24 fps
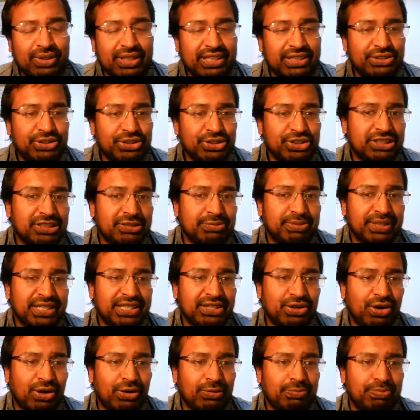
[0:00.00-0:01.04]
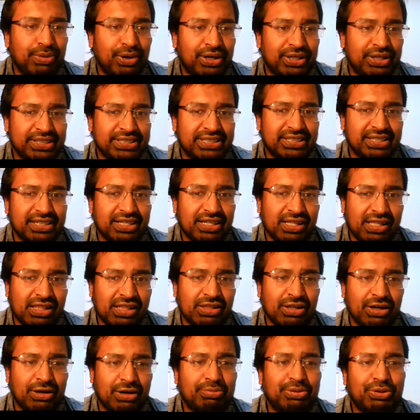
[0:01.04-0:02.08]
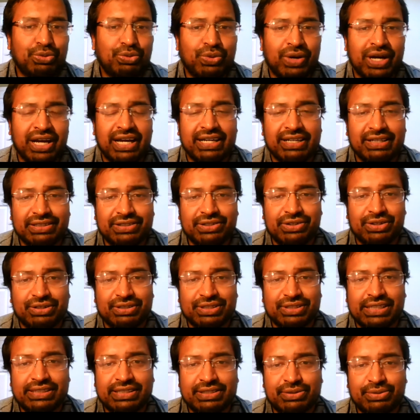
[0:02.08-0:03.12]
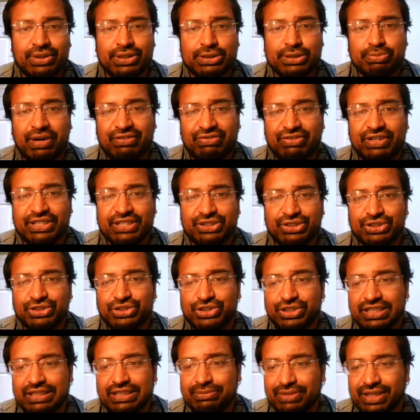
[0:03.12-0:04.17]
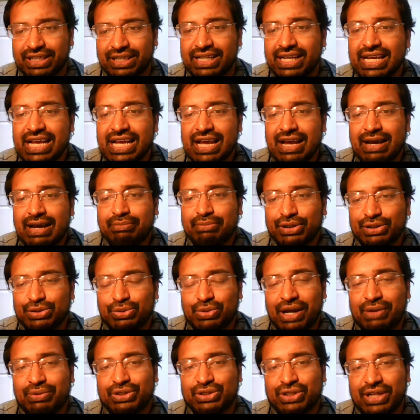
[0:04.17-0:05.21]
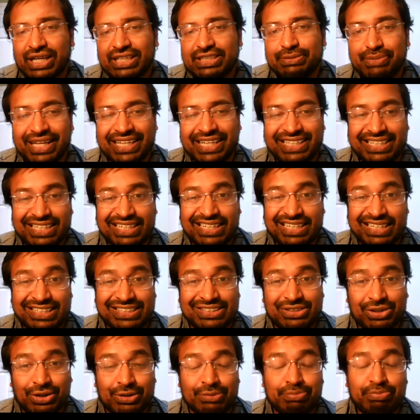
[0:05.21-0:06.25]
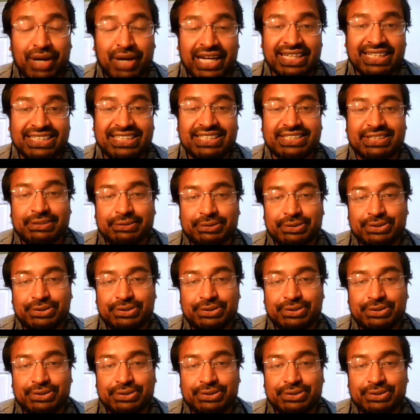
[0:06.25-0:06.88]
It used to be an old boys club where there was preferential treatment, but the way we're trying to make it is unbiased.